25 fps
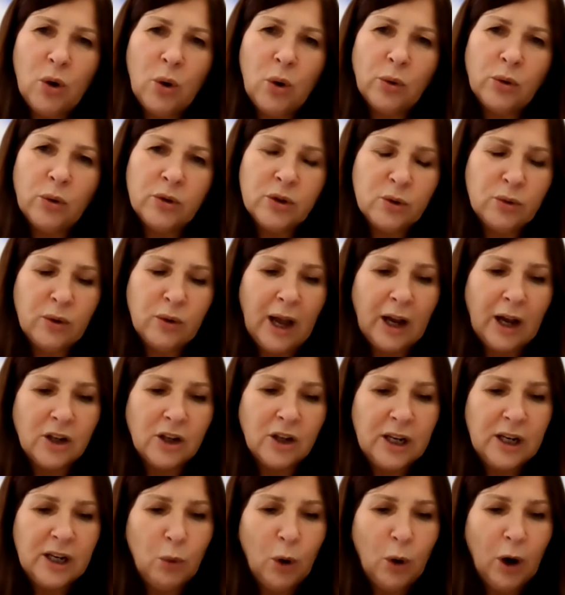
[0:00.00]
quotas
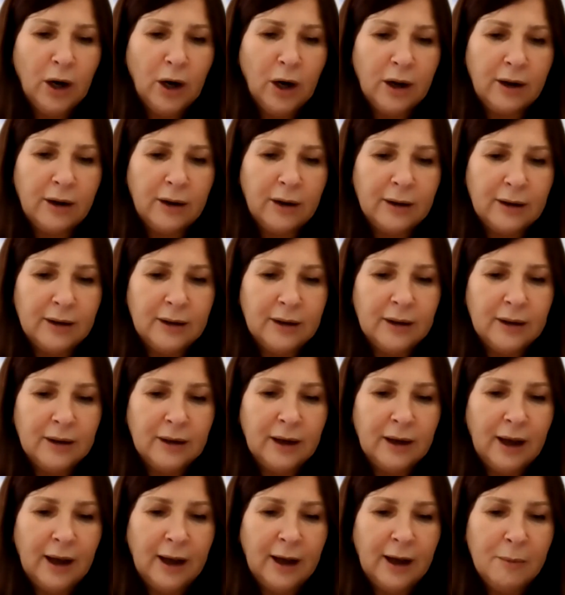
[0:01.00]
actually work.
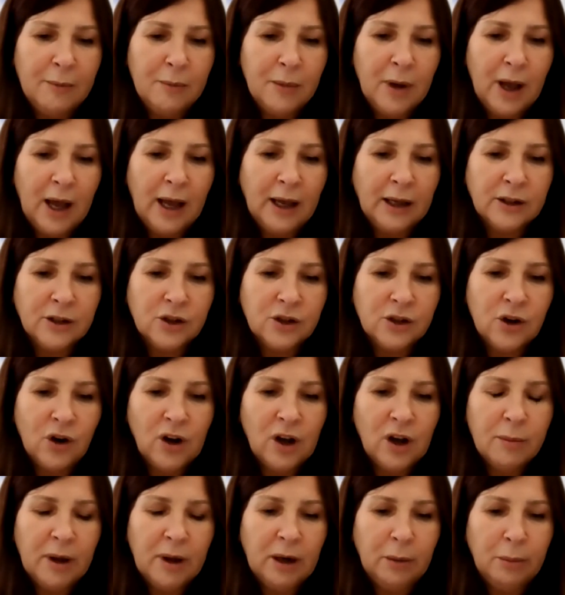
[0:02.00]
Um, and
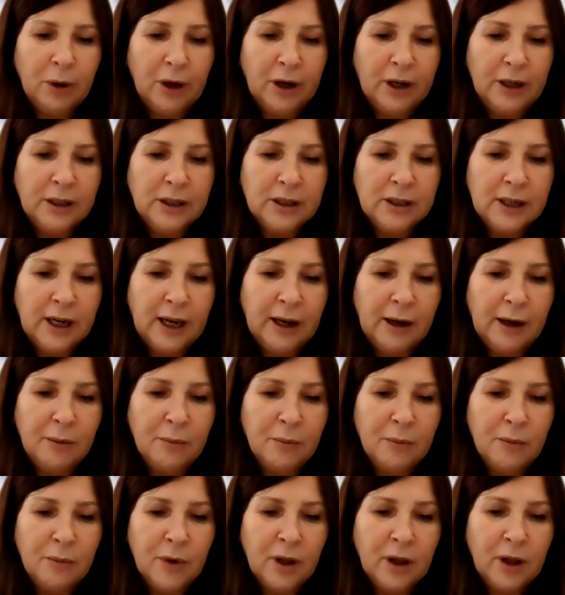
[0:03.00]
talk a bit about
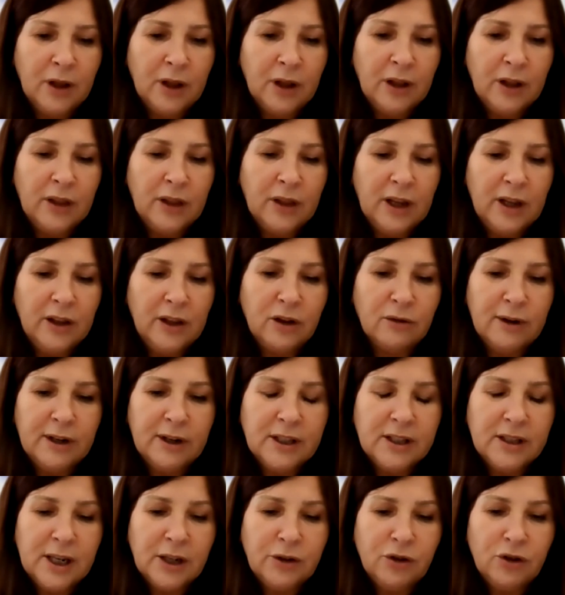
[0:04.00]
um, the, the
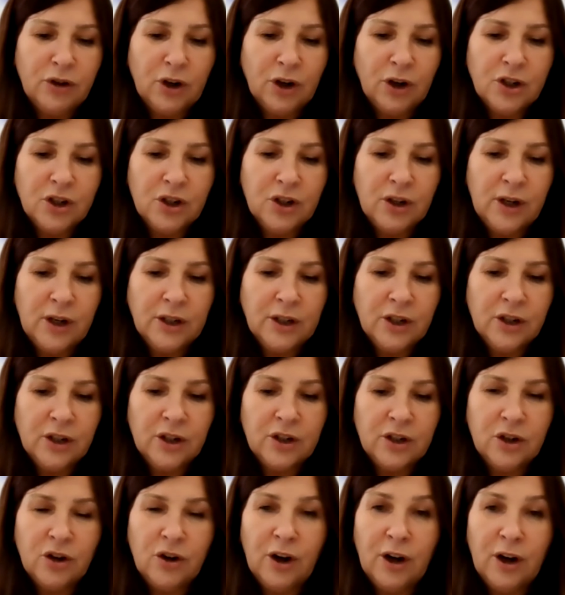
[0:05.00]
recent introduction to the
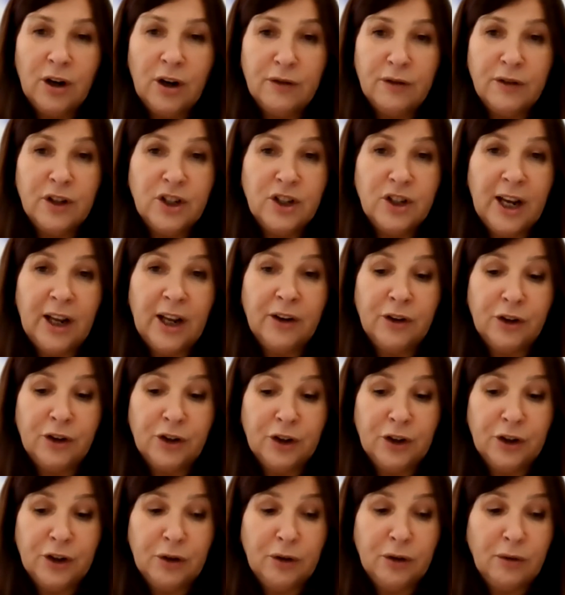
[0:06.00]
Dáil of the
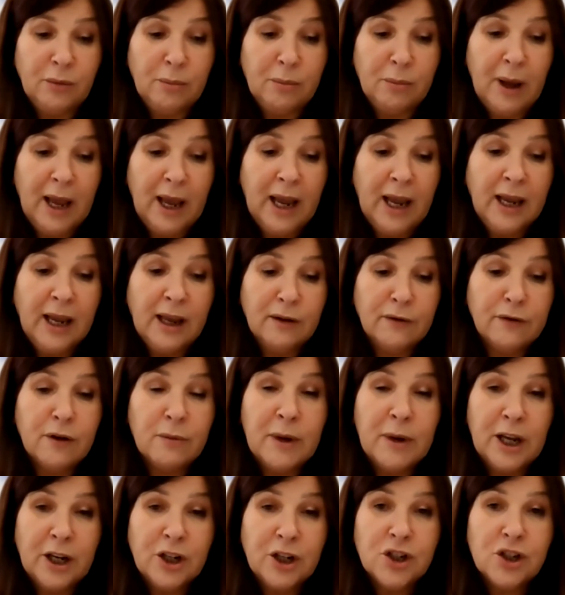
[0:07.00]
Gender Pay
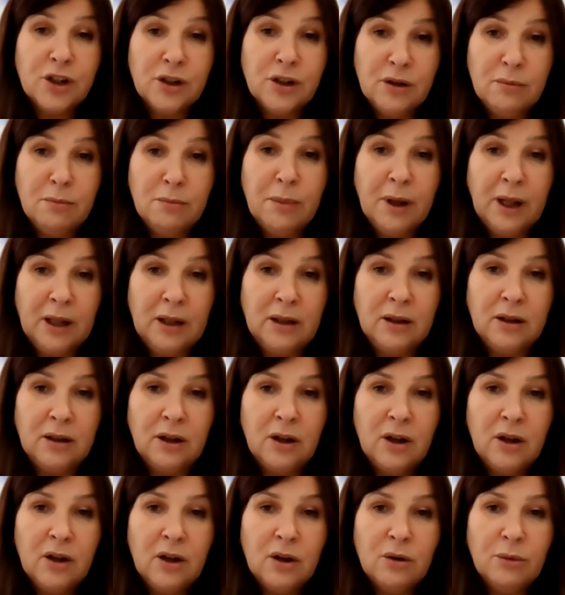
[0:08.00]
Information Bill,
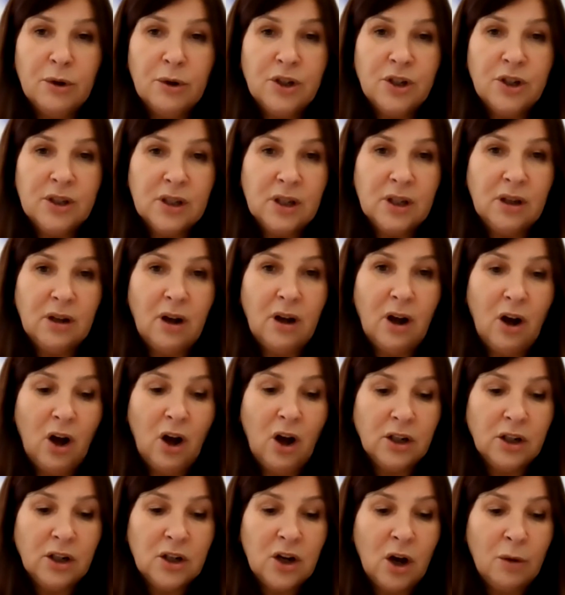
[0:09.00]
which is a, a
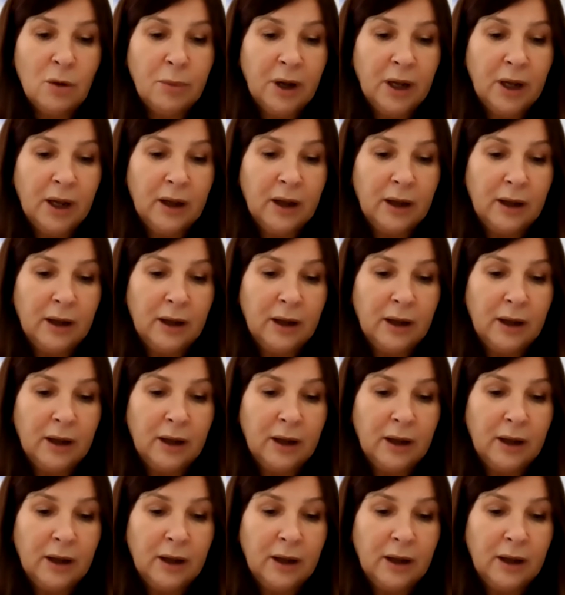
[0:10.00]
hot topic.